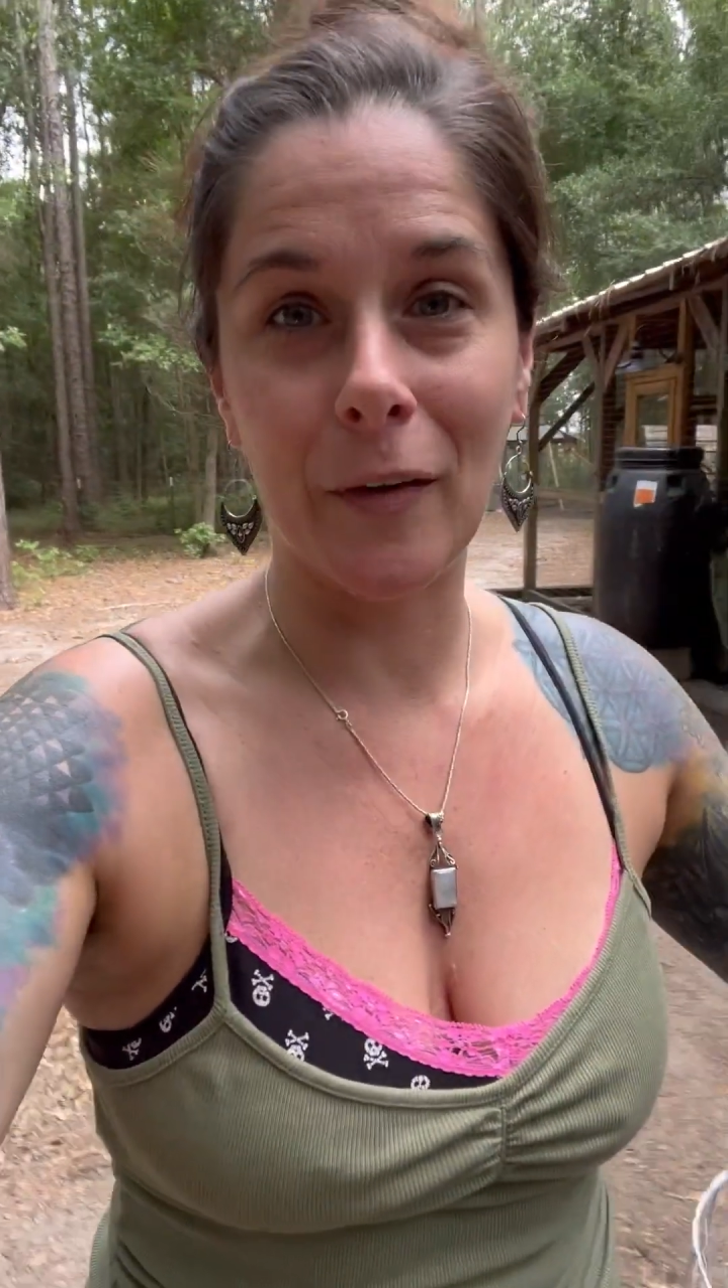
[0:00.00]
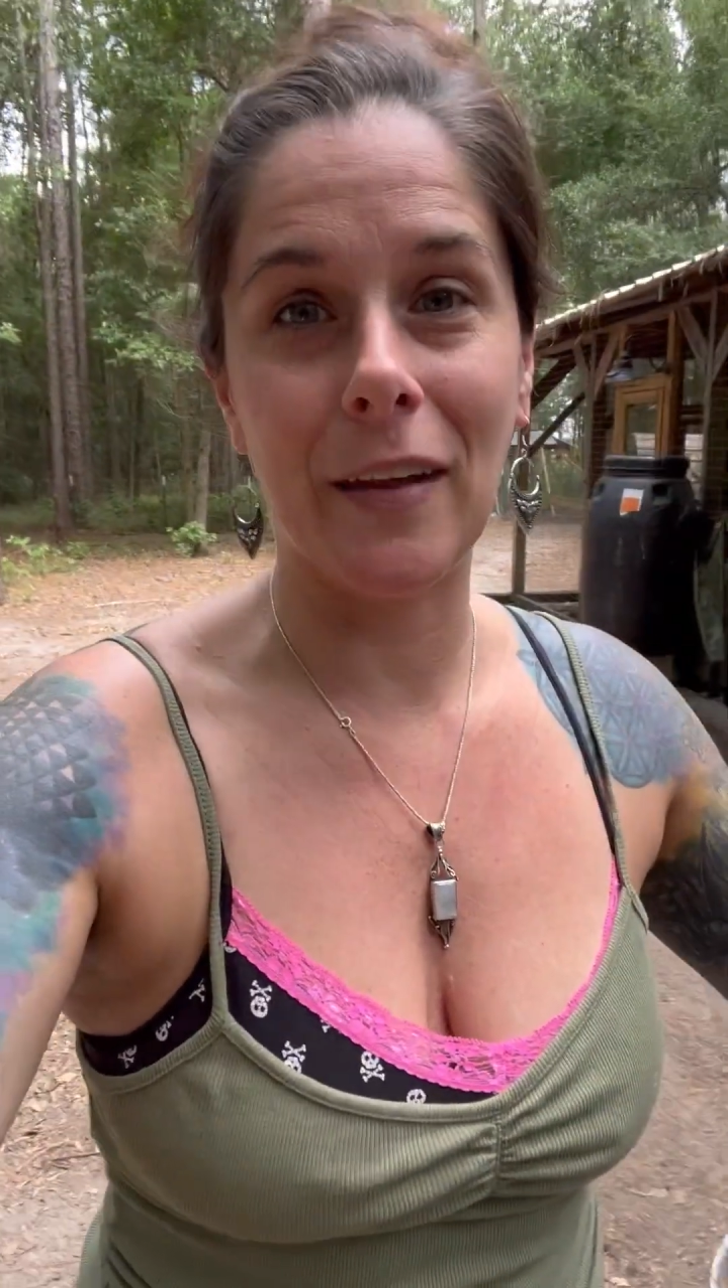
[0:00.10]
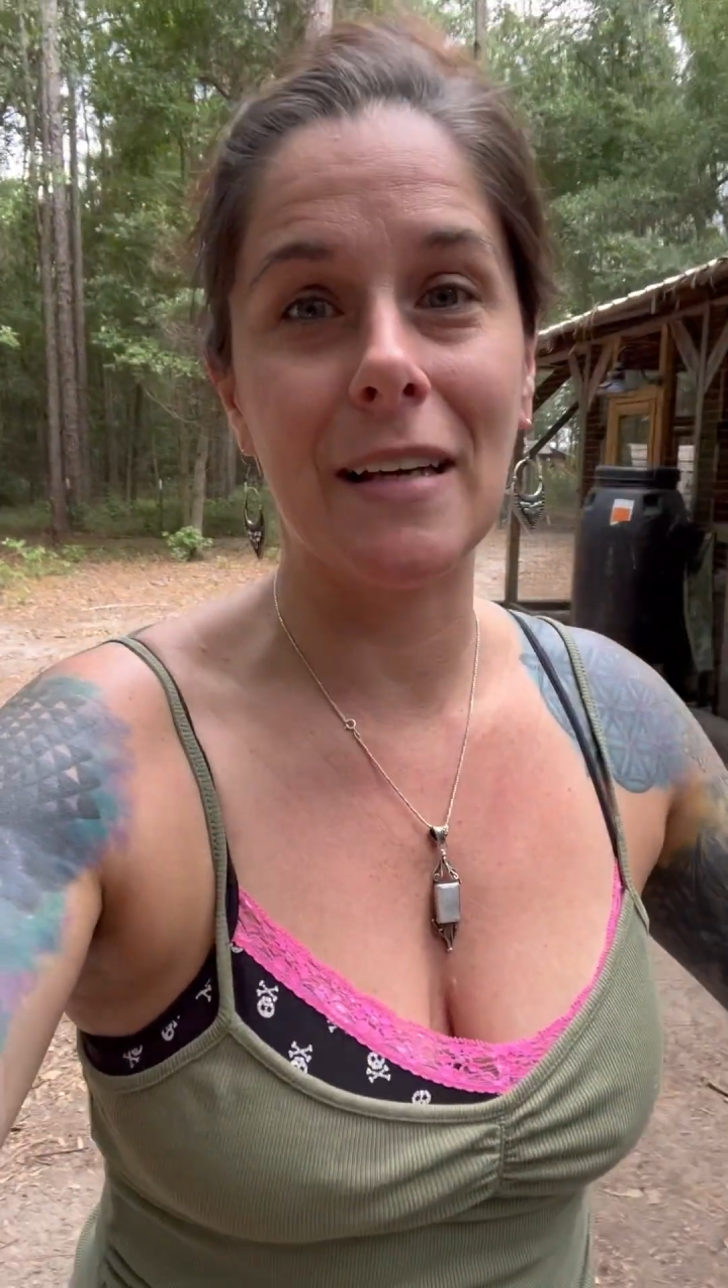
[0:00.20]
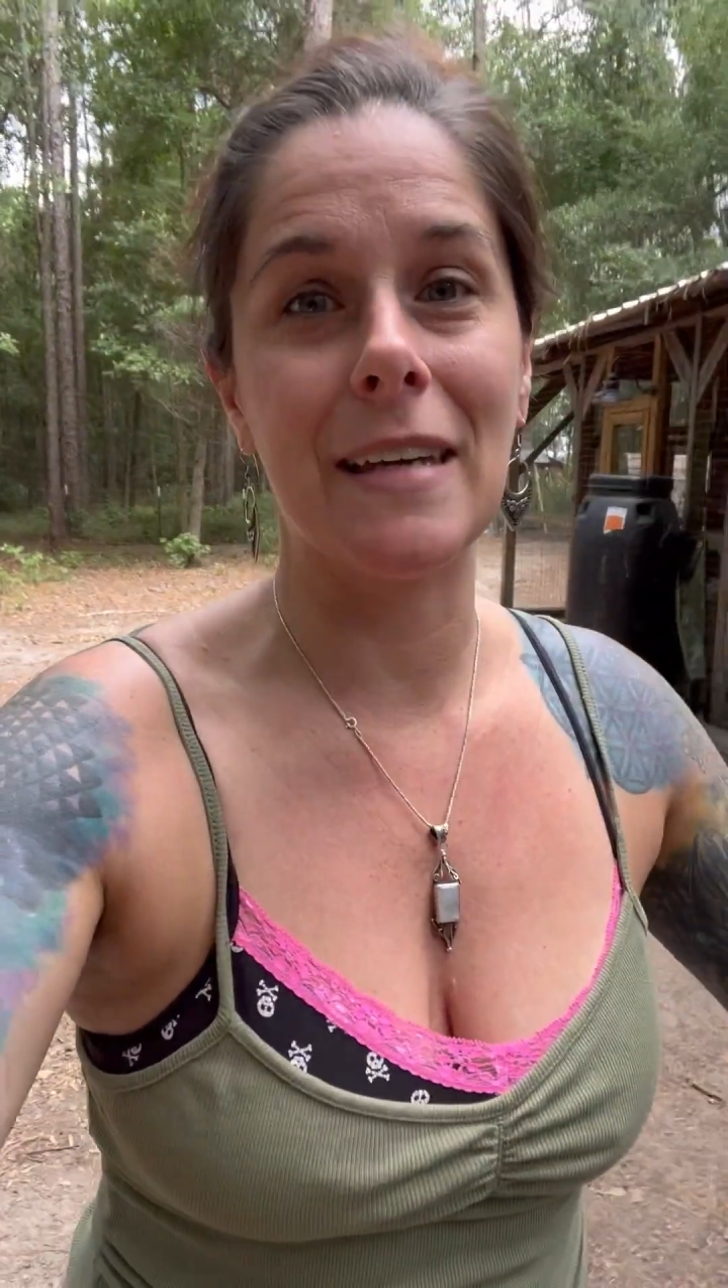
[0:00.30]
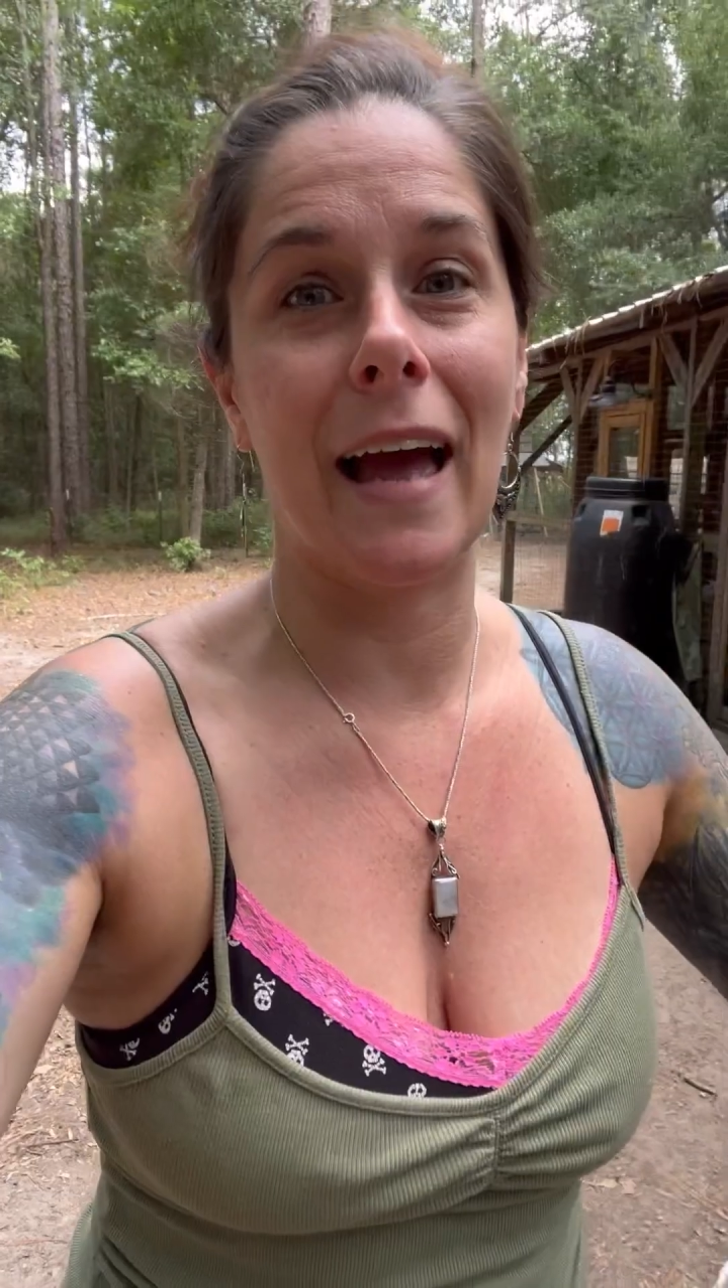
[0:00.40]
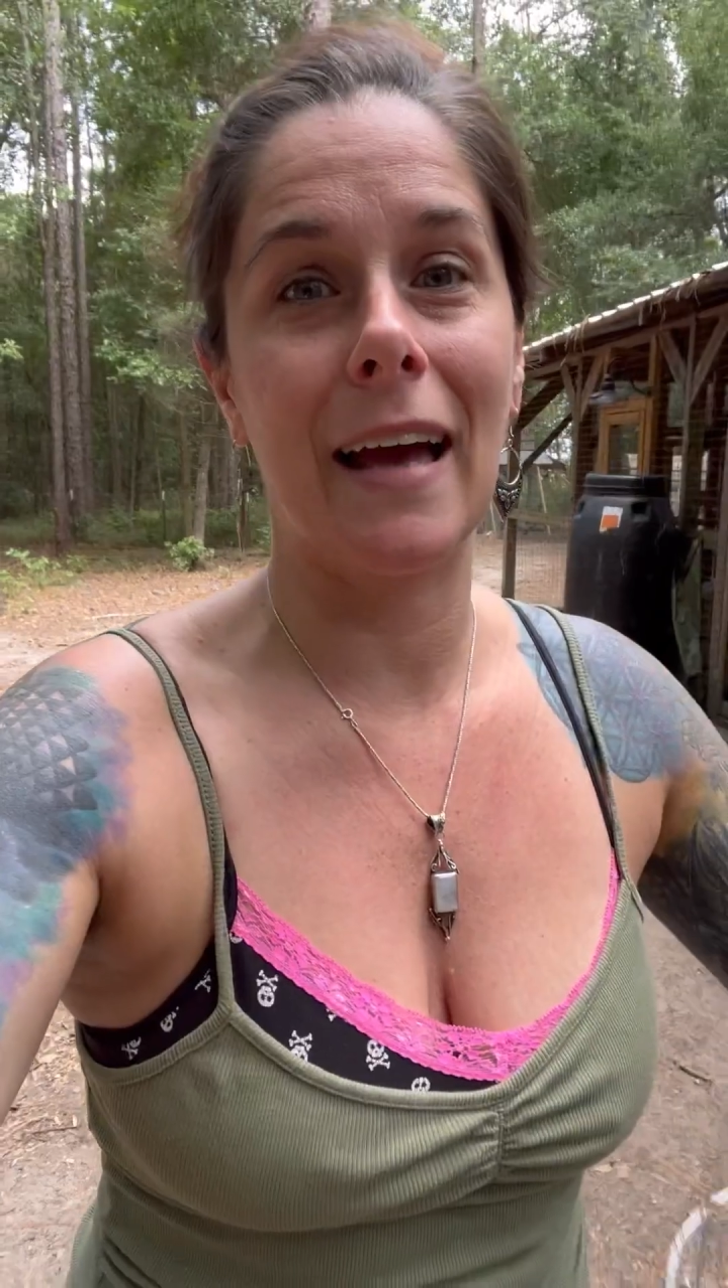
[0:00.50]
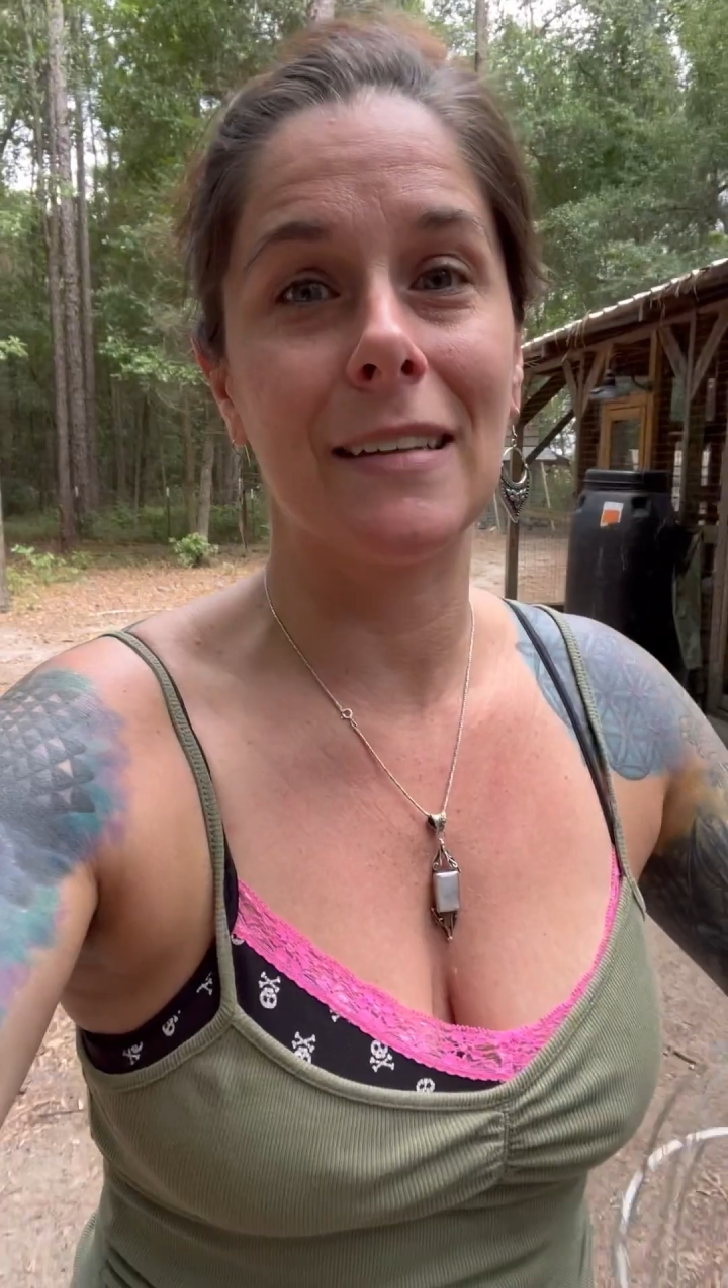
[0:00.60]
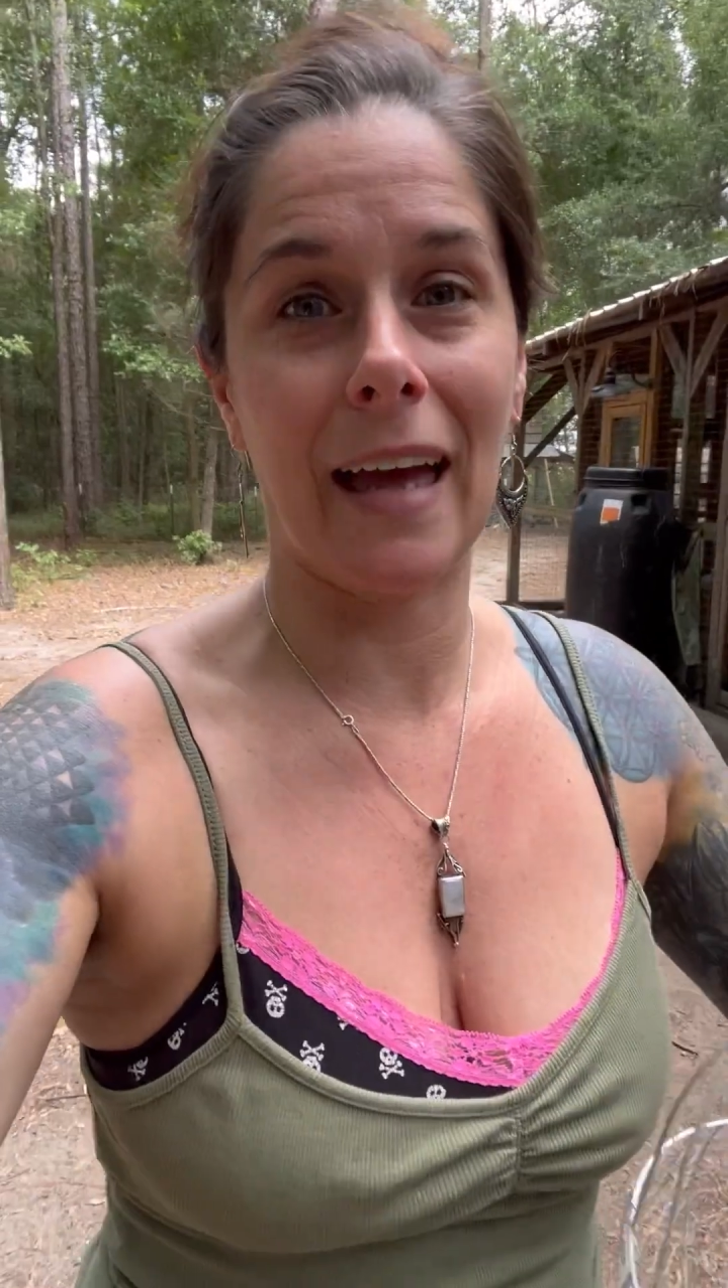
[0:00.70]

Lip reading: these eggs